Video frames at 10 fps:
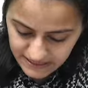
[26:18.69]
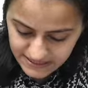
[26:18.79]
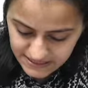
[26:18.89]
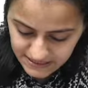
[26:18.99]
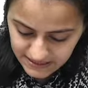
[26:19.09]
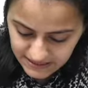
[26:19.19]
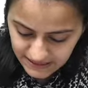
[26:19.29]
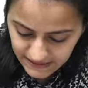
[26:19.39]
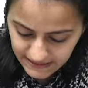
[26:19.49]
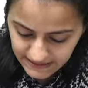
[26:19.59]

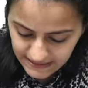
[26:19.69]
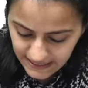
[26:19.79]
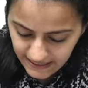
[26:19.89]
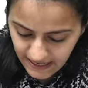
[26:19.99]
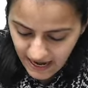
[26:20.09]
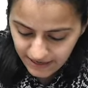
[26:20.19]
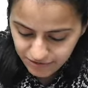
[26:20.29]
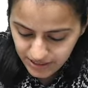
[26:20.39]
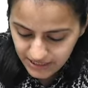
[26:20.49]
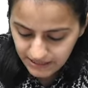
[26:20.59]
internal iliac
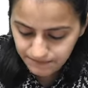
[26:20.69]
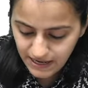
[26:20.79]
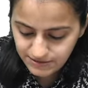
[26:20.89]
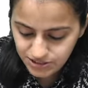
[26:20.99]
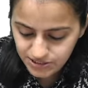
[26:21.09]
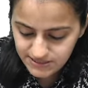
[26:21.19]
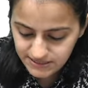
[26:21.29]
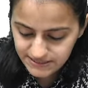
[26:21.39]
artery ke branches,